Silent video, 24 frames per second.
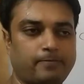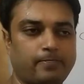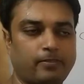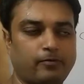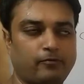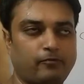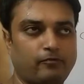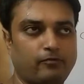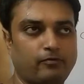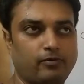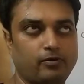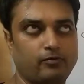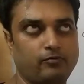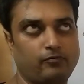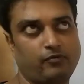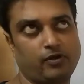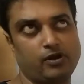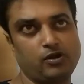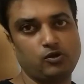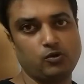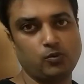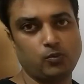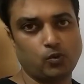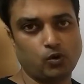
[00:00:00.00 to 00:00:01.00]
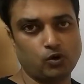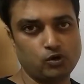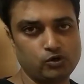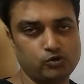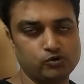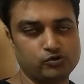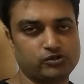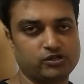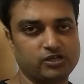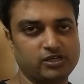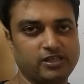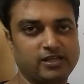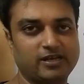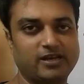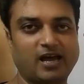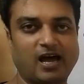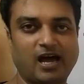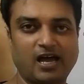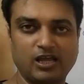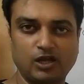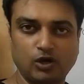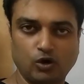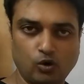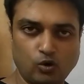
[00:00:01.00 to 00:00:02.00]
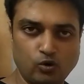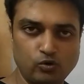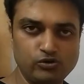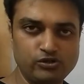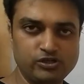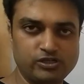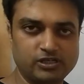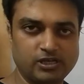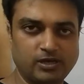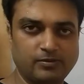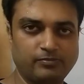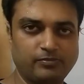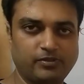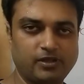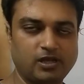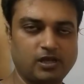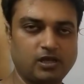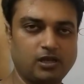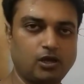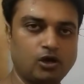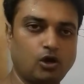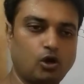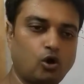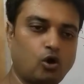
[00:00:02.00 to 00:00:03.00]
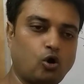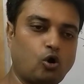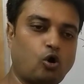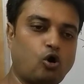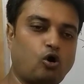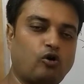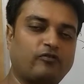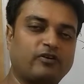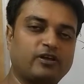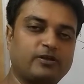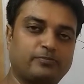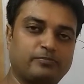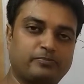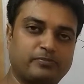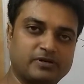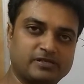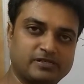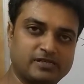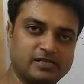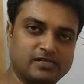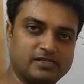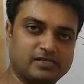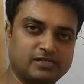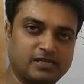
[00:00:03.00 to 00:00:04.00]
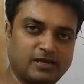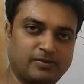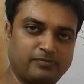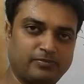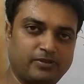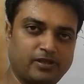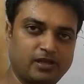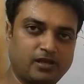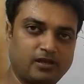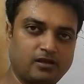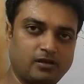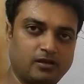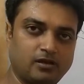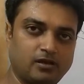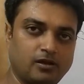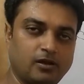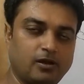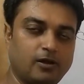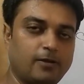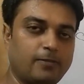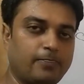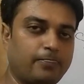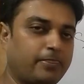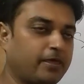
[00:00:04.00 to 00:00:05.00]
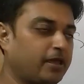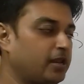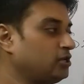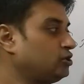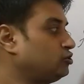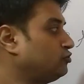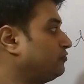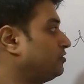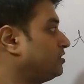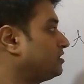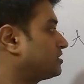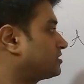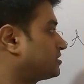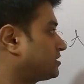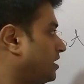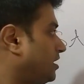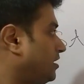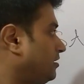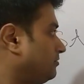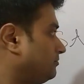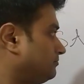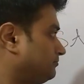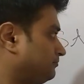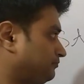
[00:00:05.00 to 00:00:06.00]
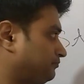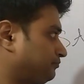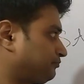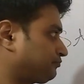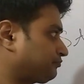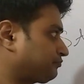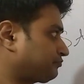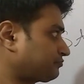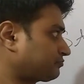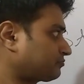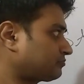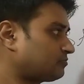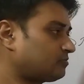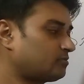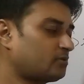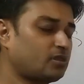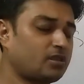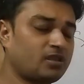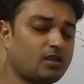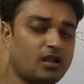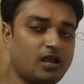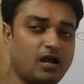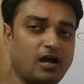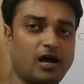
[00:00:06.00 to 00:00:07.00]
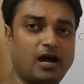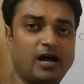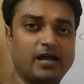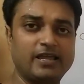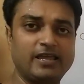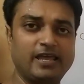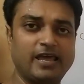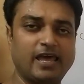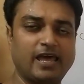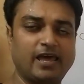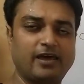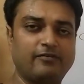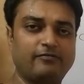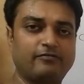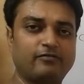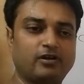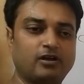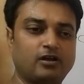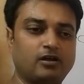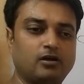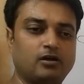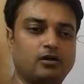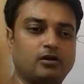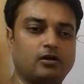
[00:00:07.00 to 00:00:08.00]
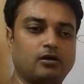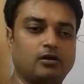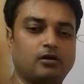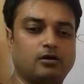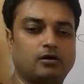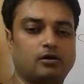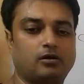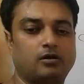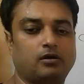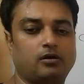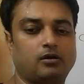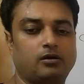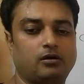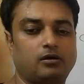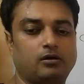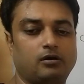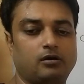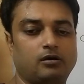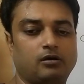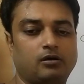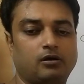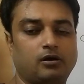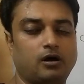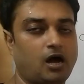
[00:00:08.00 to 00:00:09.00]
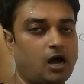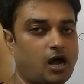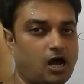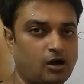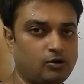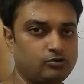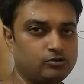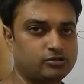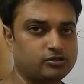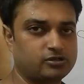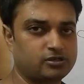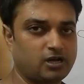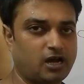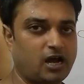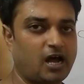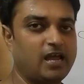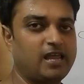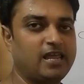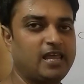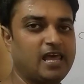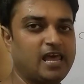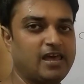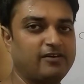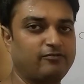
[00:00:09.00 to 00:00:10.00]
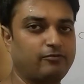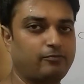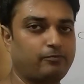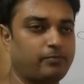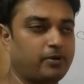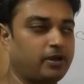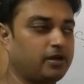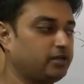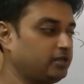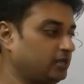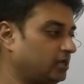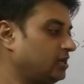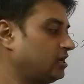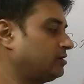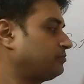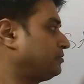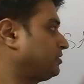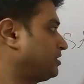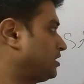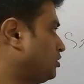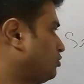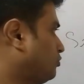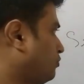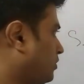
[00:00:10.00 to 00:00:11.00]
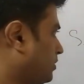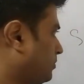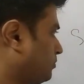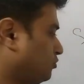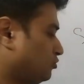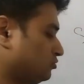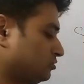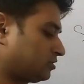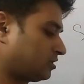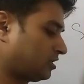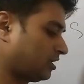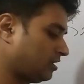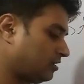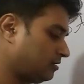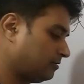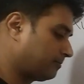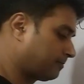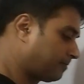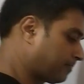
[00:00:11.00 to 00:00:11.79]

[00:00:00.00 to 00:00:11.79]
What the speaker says: want to say that I own something or I possess something, then you will say, I have a house, I have a pen. Yeah, let me tell you one more thing.